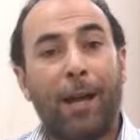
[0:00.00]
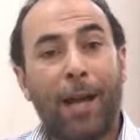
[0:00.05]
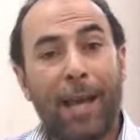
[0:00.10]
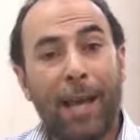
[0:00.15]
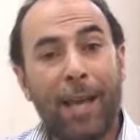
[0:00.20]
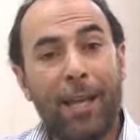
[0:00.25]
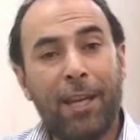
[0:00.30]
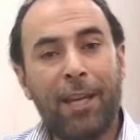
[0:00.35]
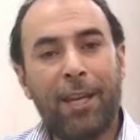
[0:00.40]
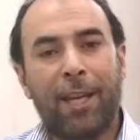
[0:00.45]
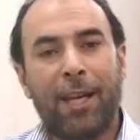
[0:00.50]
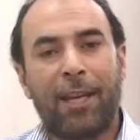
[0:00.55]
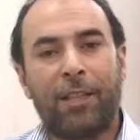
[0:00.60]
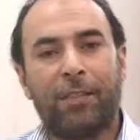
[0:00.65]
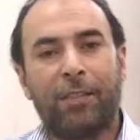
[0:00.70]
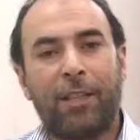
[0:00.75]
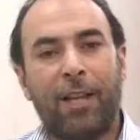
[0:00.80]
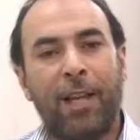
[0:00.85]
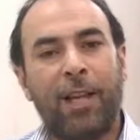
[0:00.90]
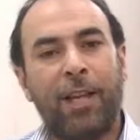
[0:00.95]

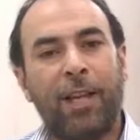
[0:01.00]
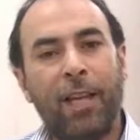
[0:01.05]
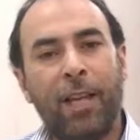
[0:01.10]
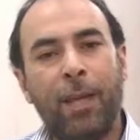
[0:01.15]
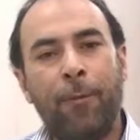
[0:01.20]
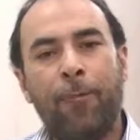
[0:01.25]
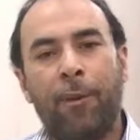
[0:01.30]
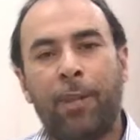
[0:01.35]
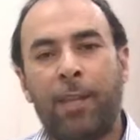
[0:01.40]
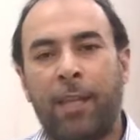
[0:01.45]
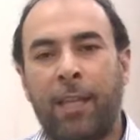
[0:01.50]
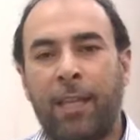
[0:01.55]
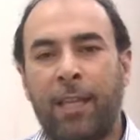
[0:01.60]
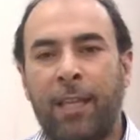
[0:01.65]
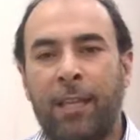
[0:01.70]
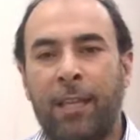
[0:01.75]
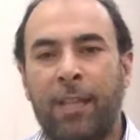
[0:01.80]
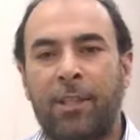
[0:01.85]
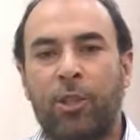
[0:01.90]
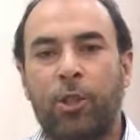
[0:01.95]
areas and even
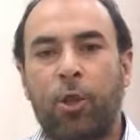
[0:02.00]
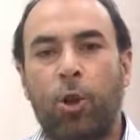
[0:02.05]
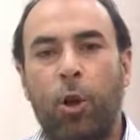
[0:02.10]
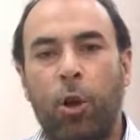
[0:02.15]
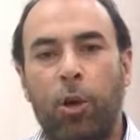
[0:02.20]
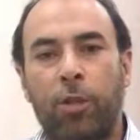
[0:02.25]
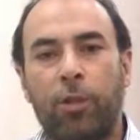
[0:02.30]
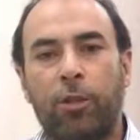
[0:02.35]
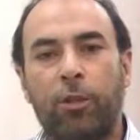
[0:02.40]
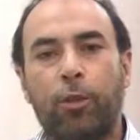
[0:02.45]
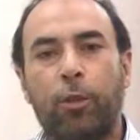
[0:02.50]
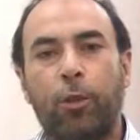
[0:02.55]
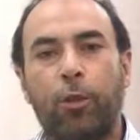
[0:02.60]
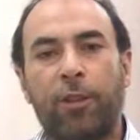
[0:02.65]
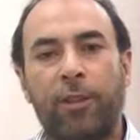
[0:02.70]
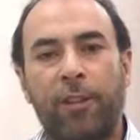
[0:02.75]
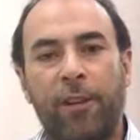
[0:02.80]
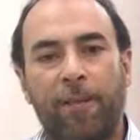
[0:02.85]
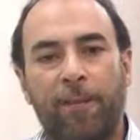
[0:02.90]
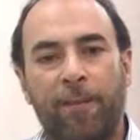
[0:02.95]
then the scholars
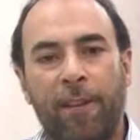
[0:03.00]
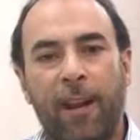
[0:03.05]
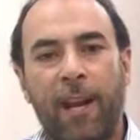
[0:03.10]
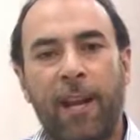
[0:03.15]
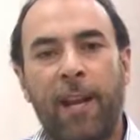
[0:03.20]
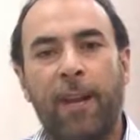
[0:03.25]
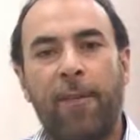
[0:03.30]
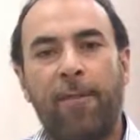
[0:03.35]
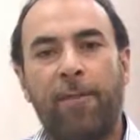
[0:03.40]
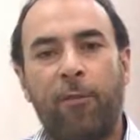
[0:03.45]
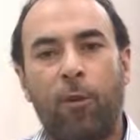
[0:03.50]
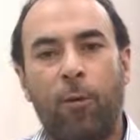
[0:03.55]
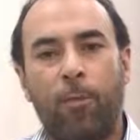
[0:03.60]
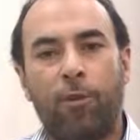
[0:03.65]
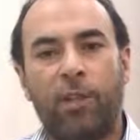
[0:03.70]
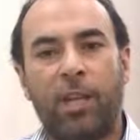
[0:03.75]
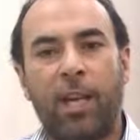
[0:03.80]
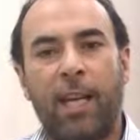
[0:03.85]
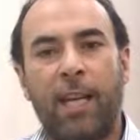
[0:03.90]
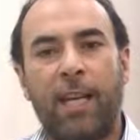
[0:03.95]
should refrain from
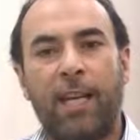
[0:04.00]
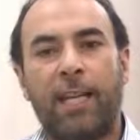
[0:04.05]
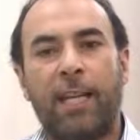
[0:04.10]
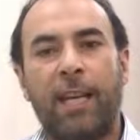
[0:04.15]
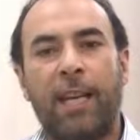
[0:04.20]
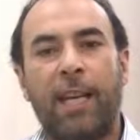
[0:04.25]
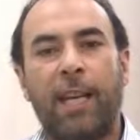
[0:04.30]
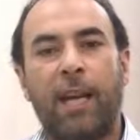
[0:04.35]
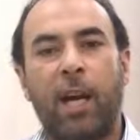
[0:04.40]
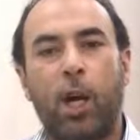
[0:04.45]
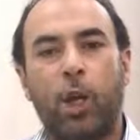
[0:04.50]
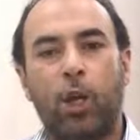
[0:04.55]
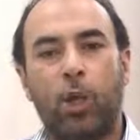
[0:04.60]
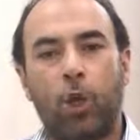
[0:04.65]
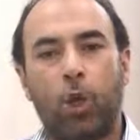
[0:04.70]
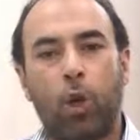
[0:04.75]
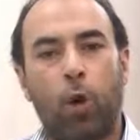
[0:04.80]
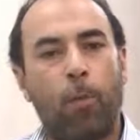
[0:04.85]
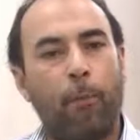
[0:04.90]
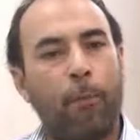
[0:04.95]
selecting a
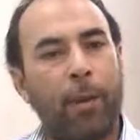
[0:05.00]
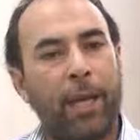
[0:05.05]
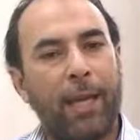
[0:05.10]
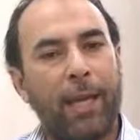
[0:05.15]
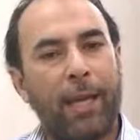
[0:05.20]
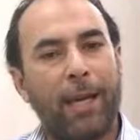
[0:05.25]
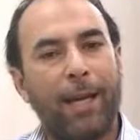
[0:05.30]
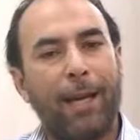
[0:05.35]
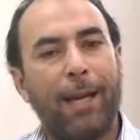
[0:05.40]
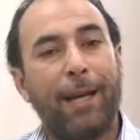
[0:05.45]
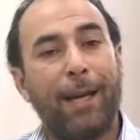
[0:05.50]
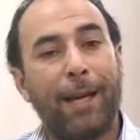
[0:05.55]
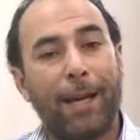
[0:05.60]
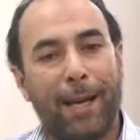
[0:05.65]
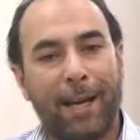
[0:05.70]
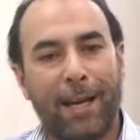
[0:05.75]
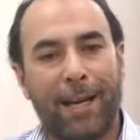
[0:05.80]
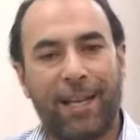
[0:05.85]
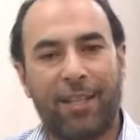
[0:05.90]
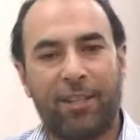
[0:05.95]
topic
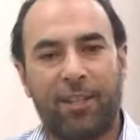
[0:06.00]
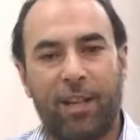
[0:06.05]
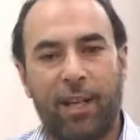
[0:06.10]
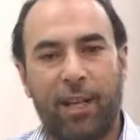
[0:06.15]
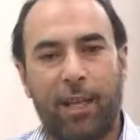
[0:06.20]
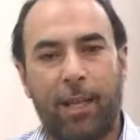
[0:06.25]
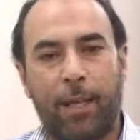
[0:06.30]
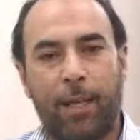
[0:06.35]
recklessly.